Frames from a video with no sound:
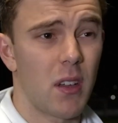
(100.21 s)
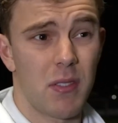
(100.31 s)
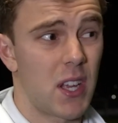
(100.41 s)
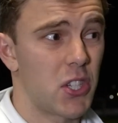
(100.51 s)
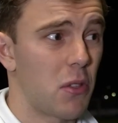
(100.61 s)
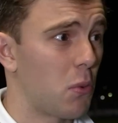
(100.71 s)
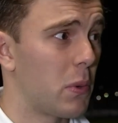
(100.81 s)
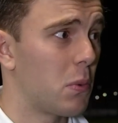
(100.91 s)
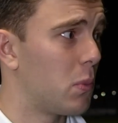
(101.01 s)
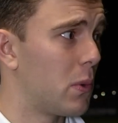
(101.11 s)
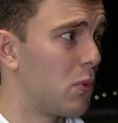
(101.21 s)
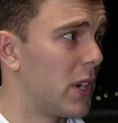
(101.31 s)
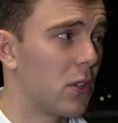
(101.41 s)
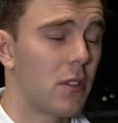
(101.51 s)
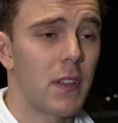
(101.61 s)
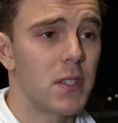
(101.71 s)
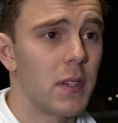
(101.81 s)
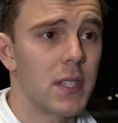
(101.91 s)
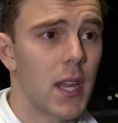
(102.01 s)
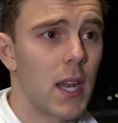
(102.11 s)
I actually thought we were really good
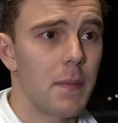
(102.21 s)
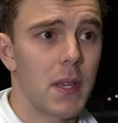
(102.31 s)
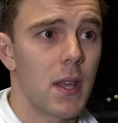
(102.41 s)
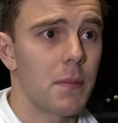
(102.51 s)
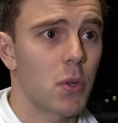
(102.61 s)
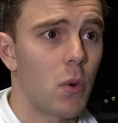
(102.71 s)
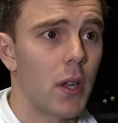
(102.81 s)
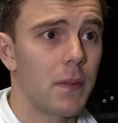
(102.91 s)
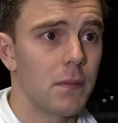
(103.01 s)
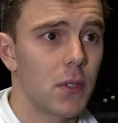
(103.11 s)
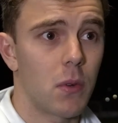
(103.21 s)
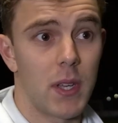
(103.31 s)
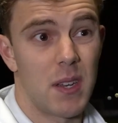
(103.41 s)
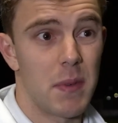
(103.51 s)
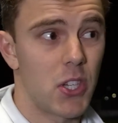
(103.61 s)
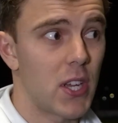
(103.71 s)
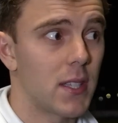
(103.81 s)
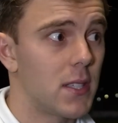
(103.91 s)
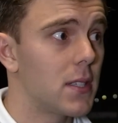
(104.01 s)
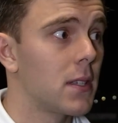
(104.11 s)
defensively today, limited them to quite limited
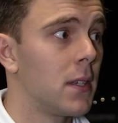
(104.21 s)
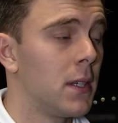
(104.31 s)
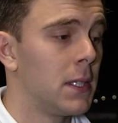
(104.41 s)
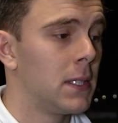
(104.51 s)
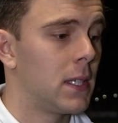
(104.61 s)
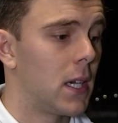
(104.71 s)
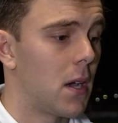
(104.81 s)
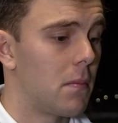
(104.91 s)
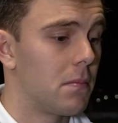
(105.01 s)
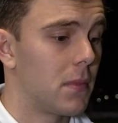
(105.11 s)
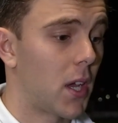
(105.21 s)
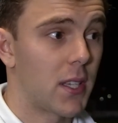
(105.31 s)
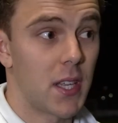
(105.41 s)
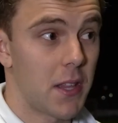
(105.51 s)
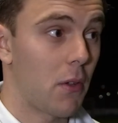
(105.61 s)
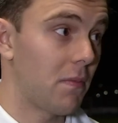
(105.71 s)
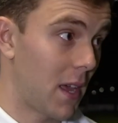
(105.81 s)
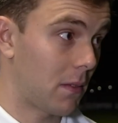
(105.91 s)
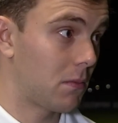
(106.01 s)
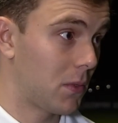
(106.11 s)
chances. Like I said,
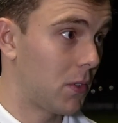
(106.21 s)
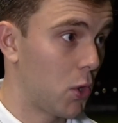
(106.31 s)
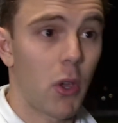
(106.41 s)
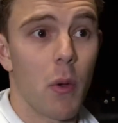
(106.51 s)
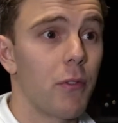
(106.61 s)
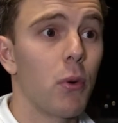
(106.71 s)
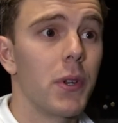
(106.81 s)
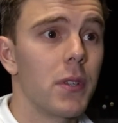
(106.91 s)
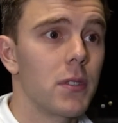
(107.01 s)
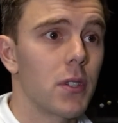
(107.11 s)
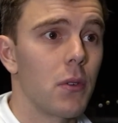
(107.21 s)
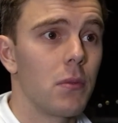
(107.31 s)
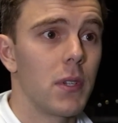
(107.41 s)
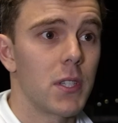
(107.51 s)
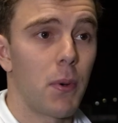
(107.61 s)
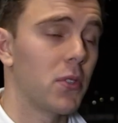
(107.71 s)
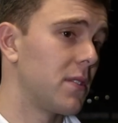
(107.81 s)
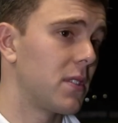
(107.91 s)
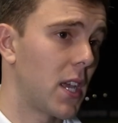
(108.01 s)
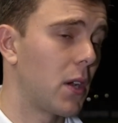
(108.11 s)
they're good going forward. So it's a
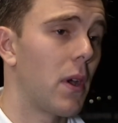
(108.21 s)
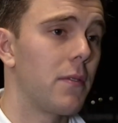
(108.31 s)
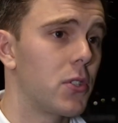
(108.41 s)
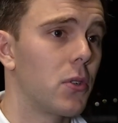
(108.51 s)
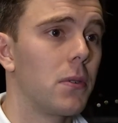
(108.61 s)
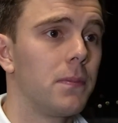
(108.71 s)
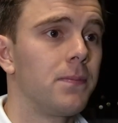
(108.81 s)
positive takeaway for sure.